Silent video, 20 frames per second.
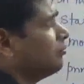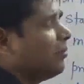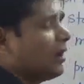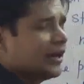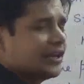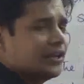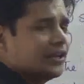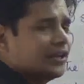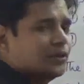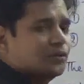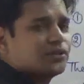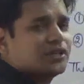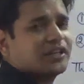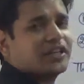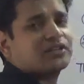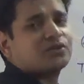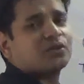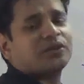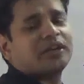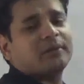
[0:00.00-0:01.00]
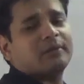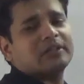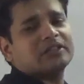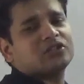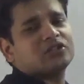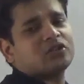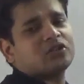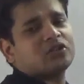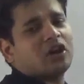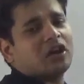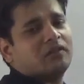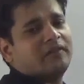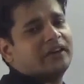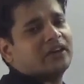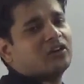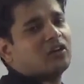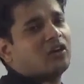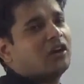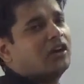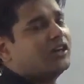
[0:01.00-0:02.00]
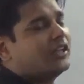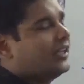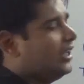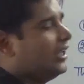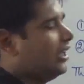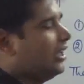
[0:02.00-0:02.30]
by using a suitable solvent called